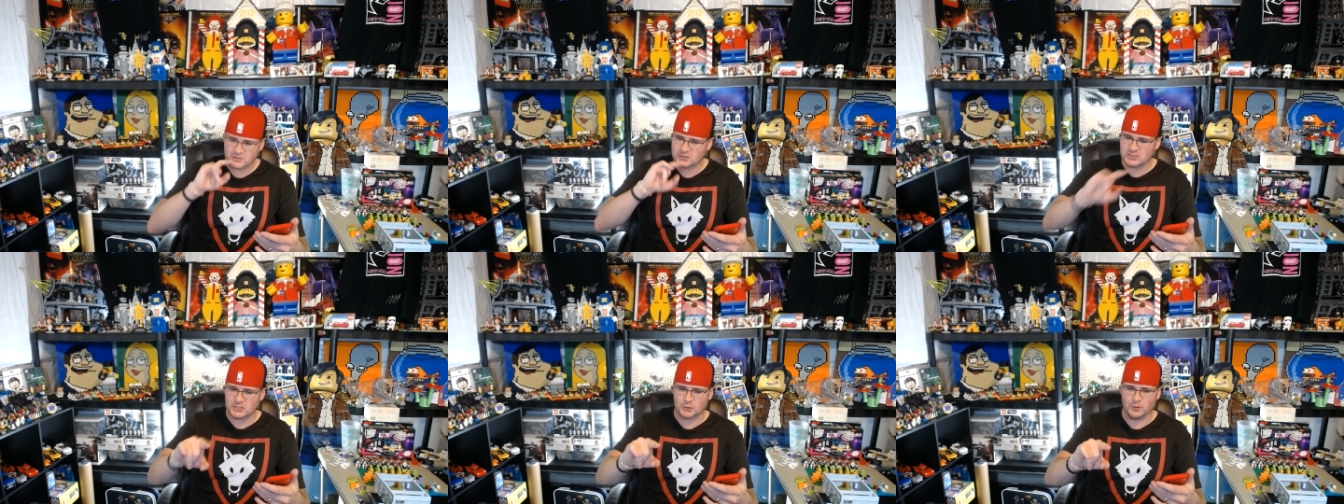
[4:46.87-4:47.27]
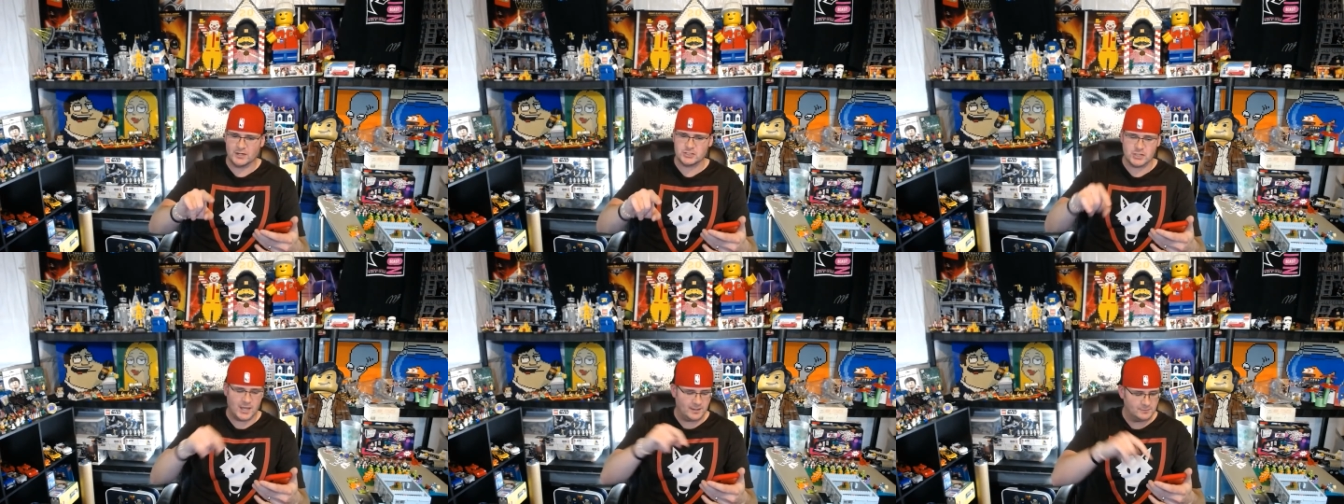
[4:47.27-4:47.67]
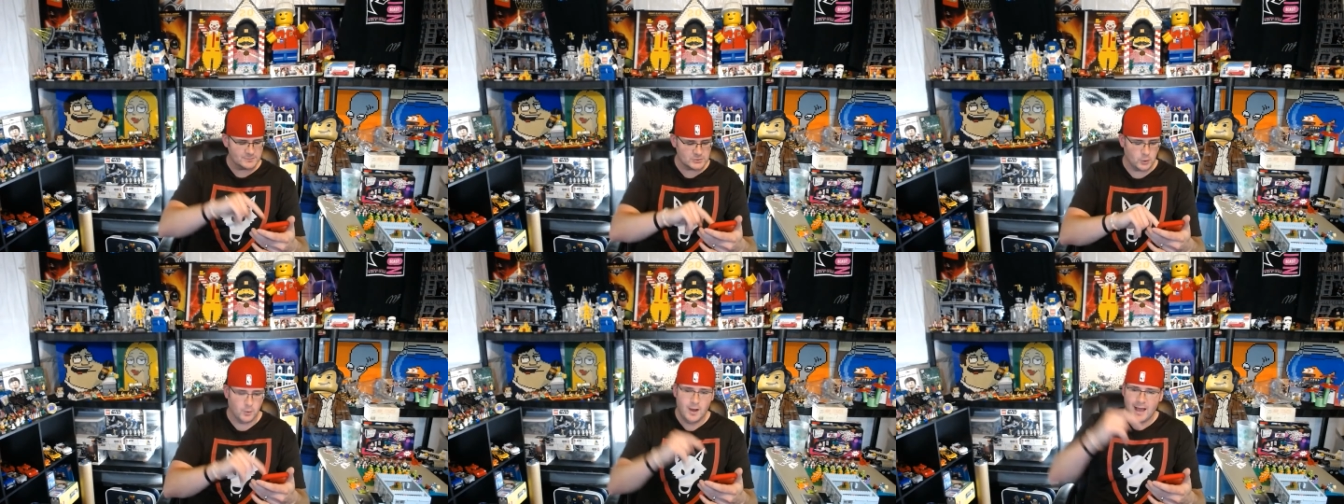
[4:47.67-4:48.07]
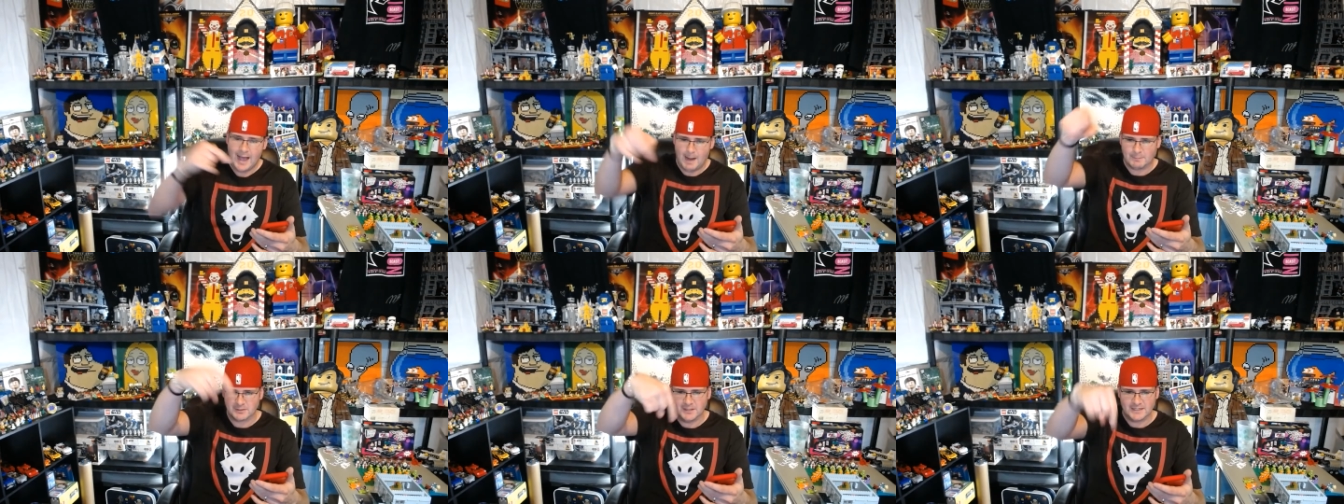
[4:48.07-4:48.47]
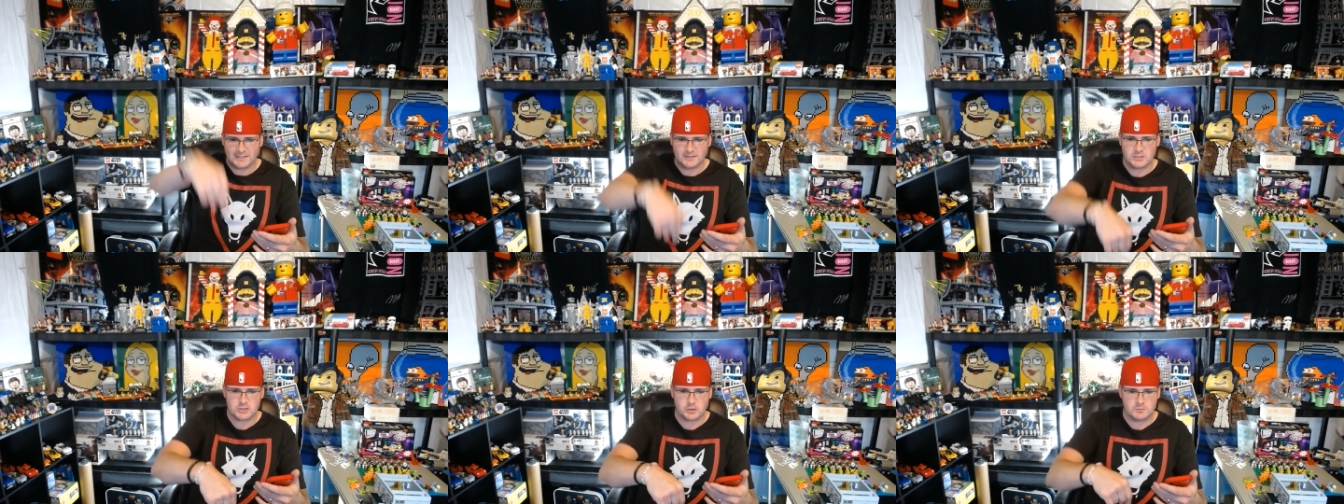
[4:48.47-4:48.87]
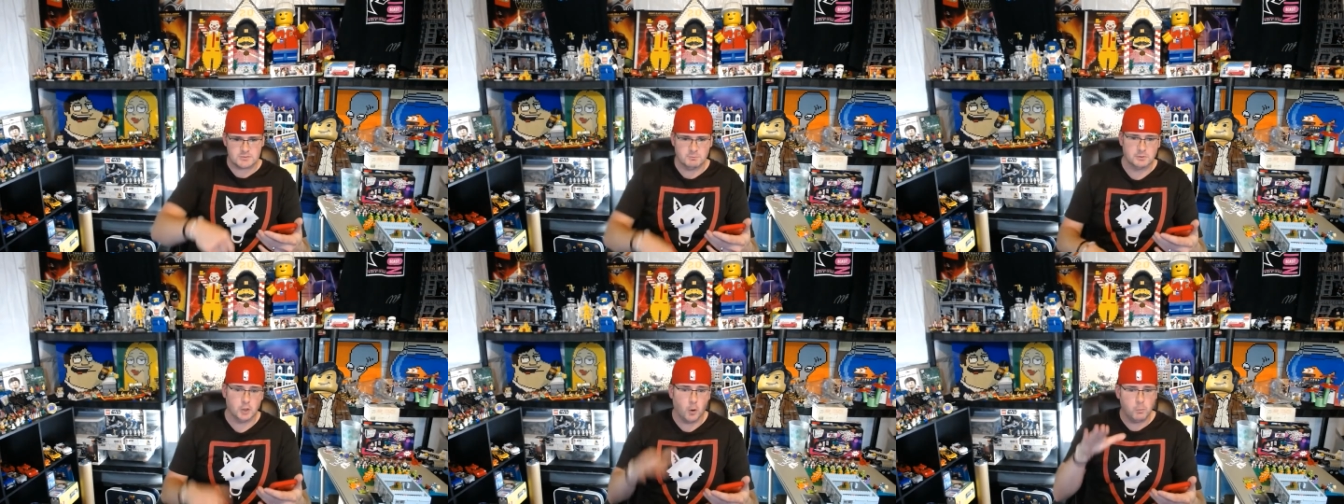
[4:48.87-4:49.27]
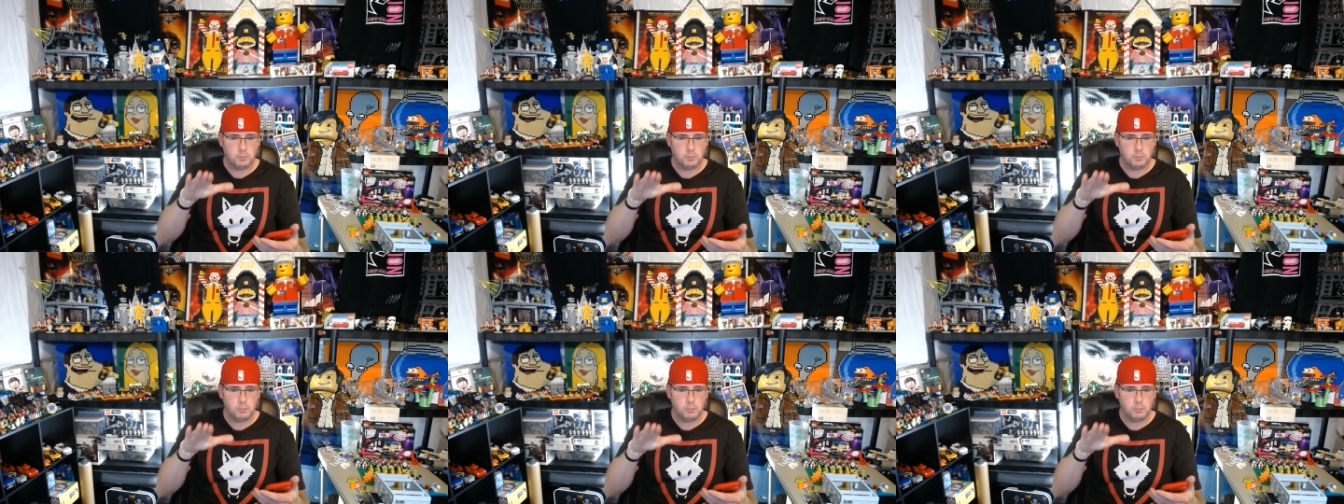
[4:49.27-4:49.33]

Just a great channel. So I'm going to link it in the description below.